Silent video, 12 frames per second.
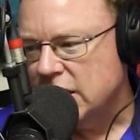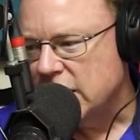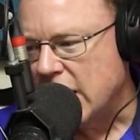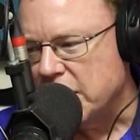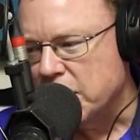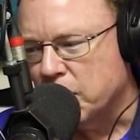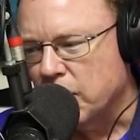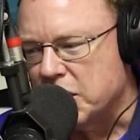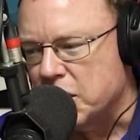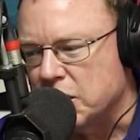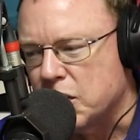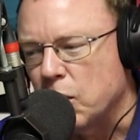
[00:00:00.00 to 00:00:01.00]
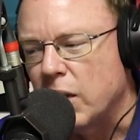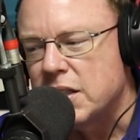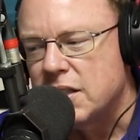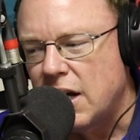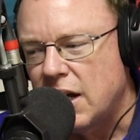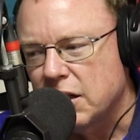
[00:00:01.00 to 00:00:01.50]
Yeah, no question. So
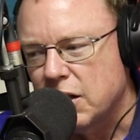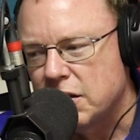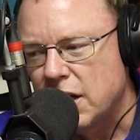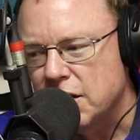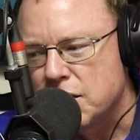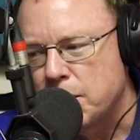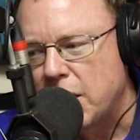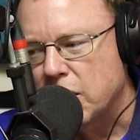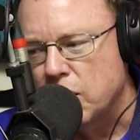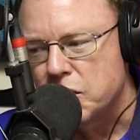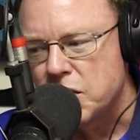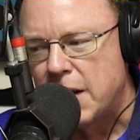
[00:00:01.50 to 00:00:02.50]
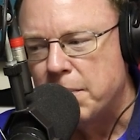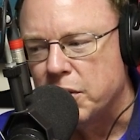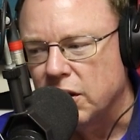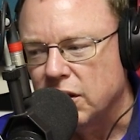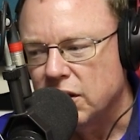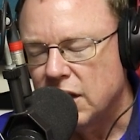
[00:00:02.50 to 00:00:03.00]
what's tell us about Coach
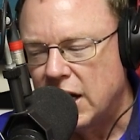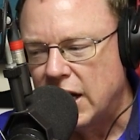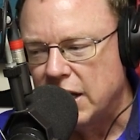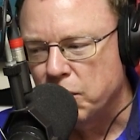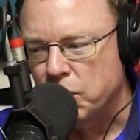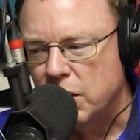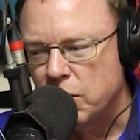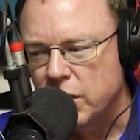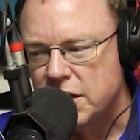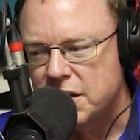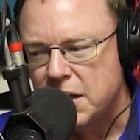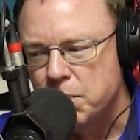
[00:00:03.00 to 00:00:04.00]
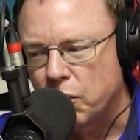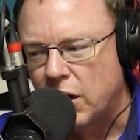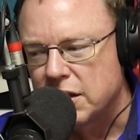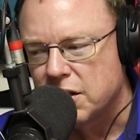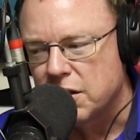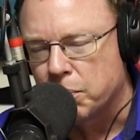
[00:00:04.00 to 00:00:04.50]
Napier. What has he
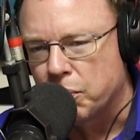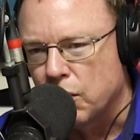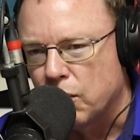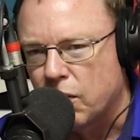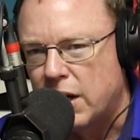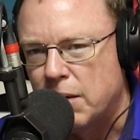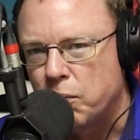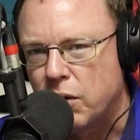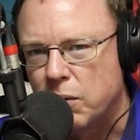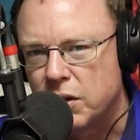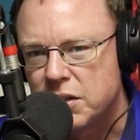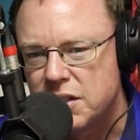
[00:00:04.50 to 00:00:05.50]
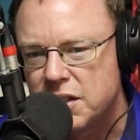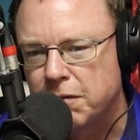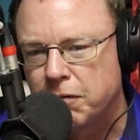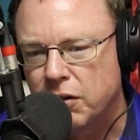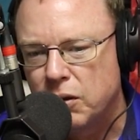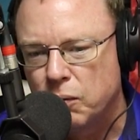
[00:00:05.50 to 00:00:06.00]
brought to the program? What's
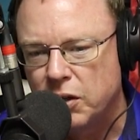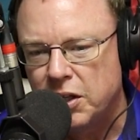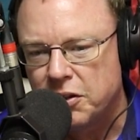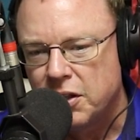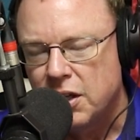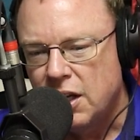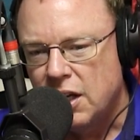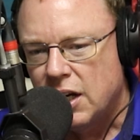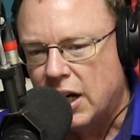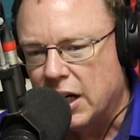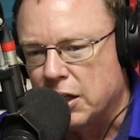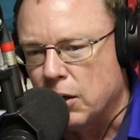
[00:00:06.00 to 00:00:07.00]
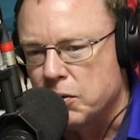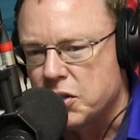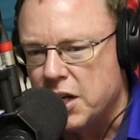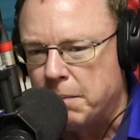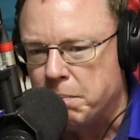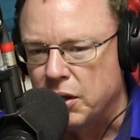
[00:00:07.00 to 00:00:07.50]
different with Coach
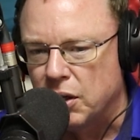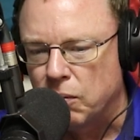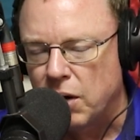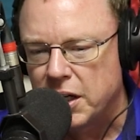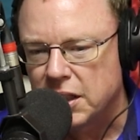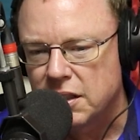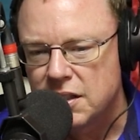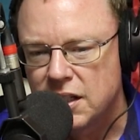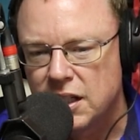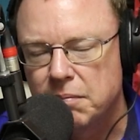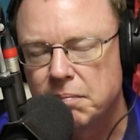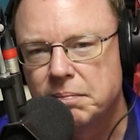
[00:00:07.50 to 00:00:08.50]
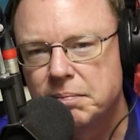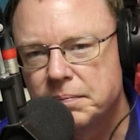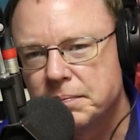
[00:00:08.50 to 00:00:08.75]
Napier running the team?